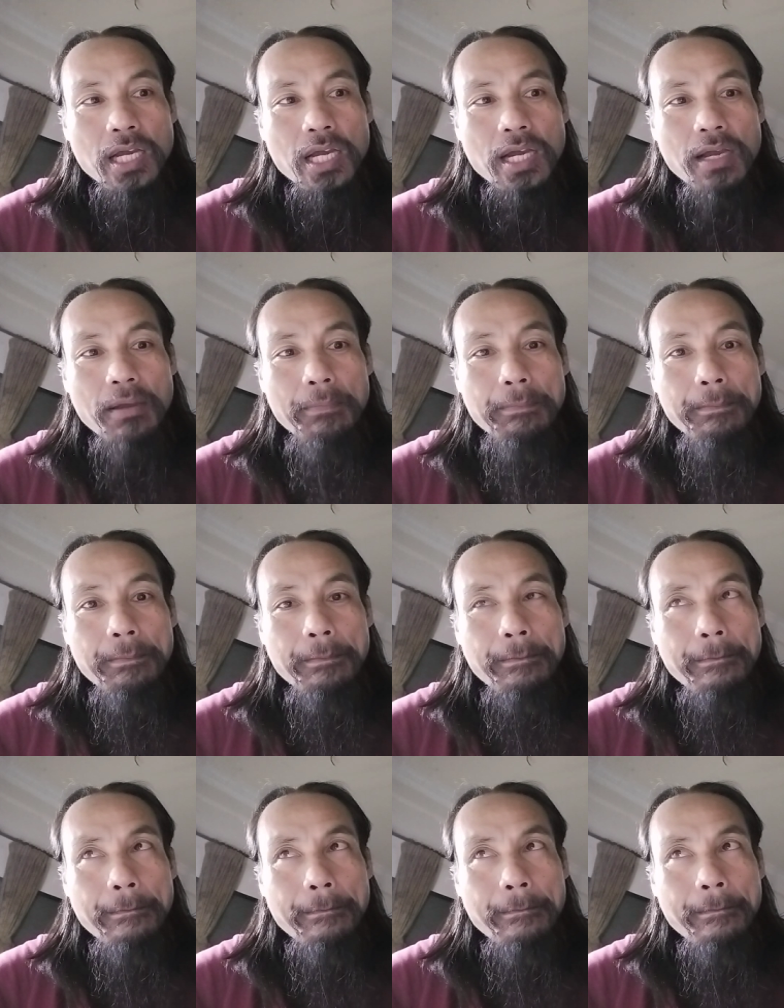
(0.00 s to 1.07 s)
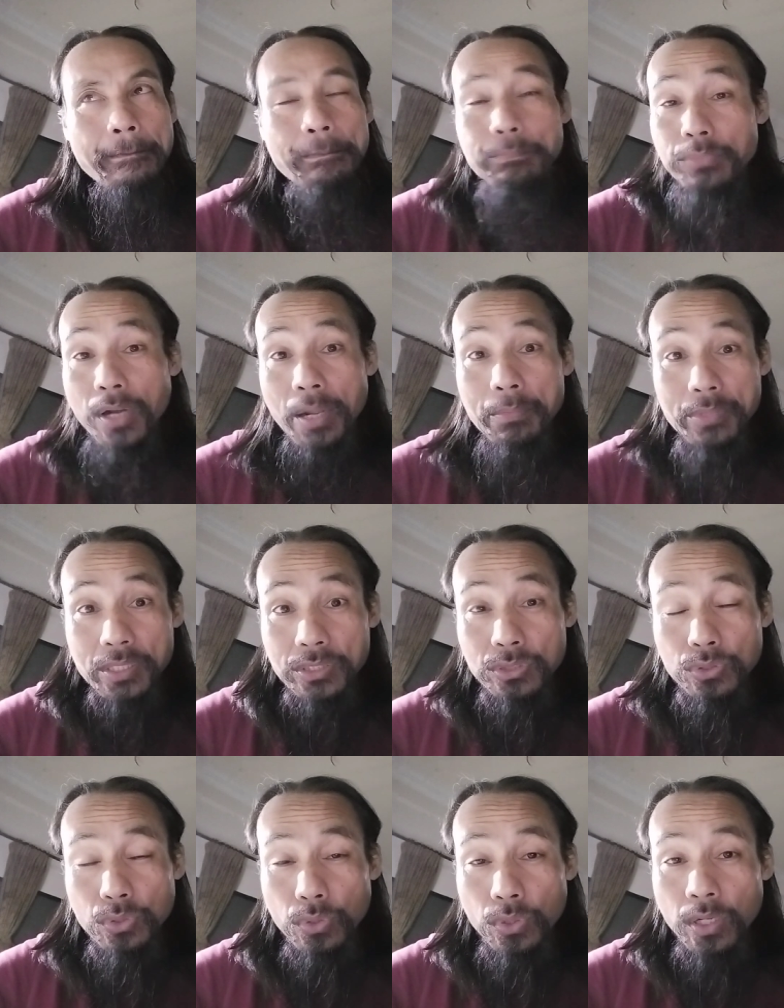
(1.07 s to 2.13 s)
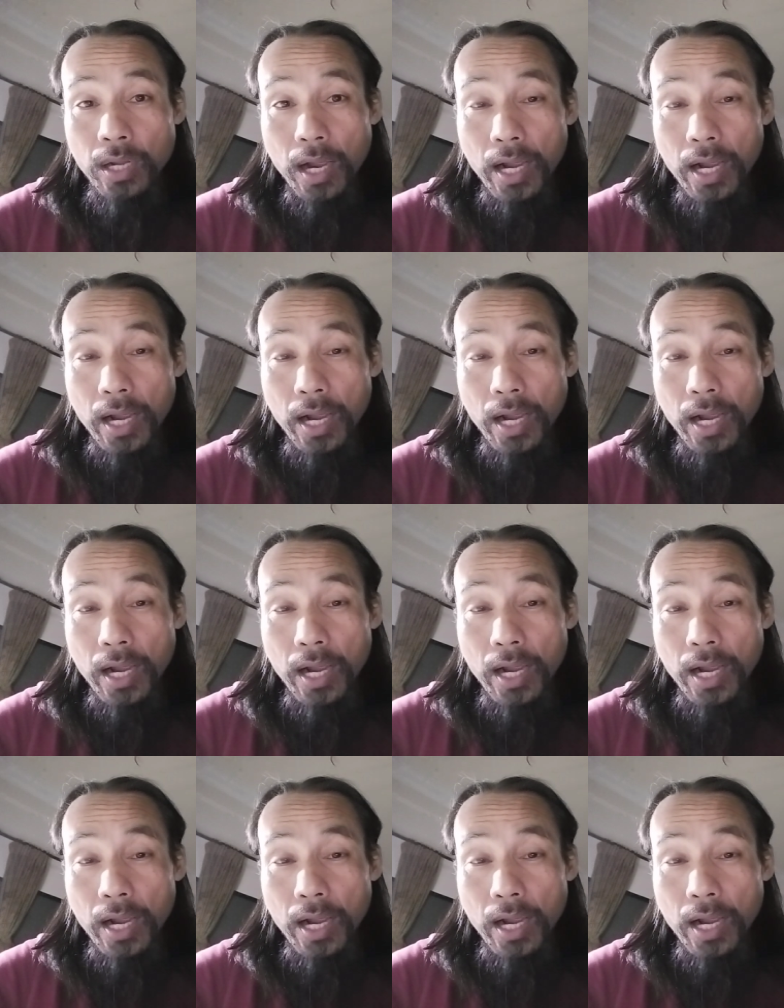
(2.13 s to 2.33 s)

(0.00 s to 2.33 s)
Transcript: uh, primary school,